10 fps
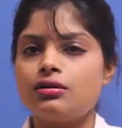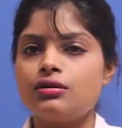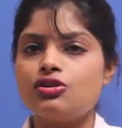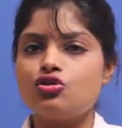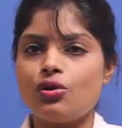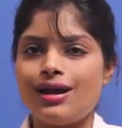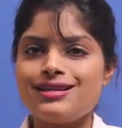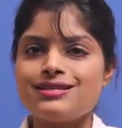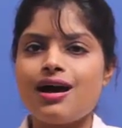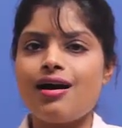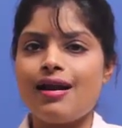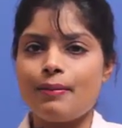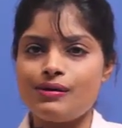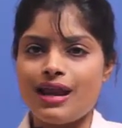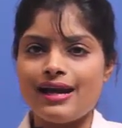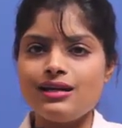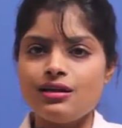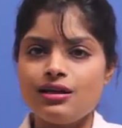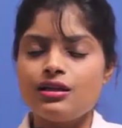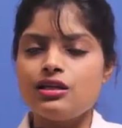The trays are
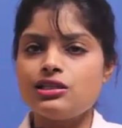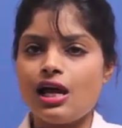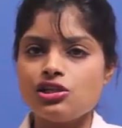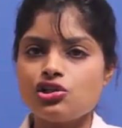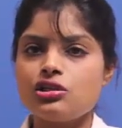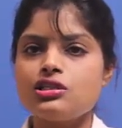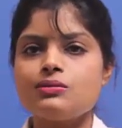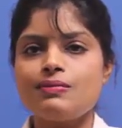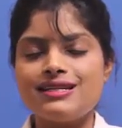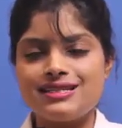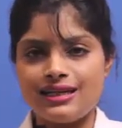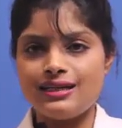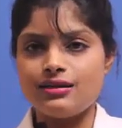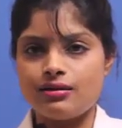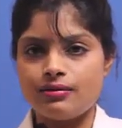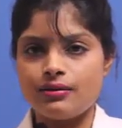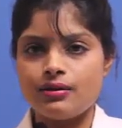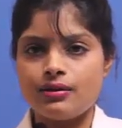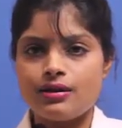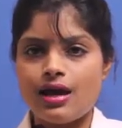applied, the suction is maintained,
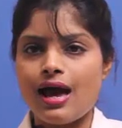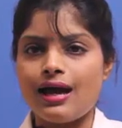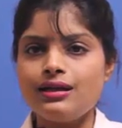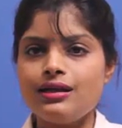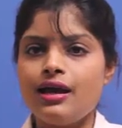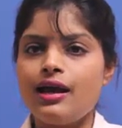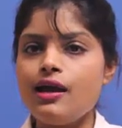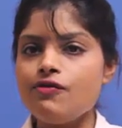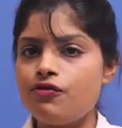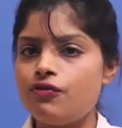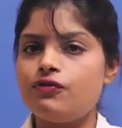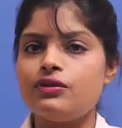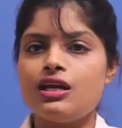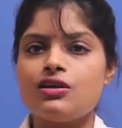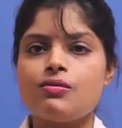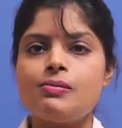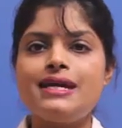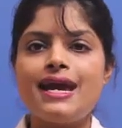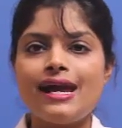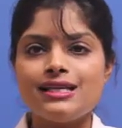and if there will
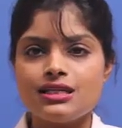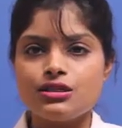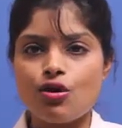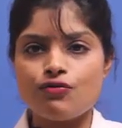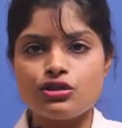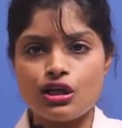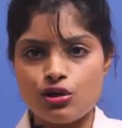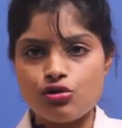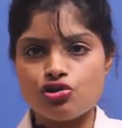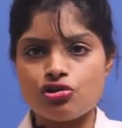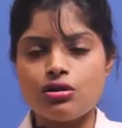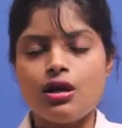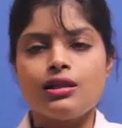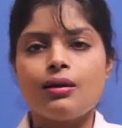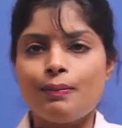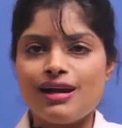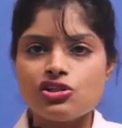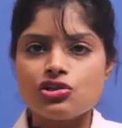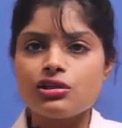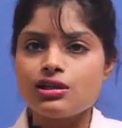be excess of solution, the
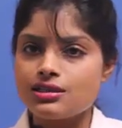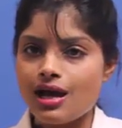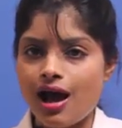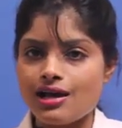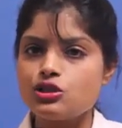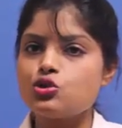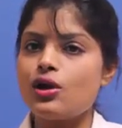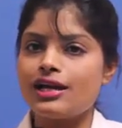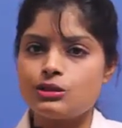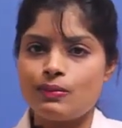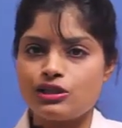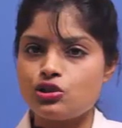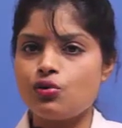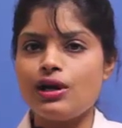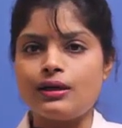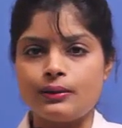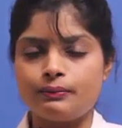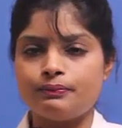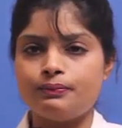patient is asked to expectorate.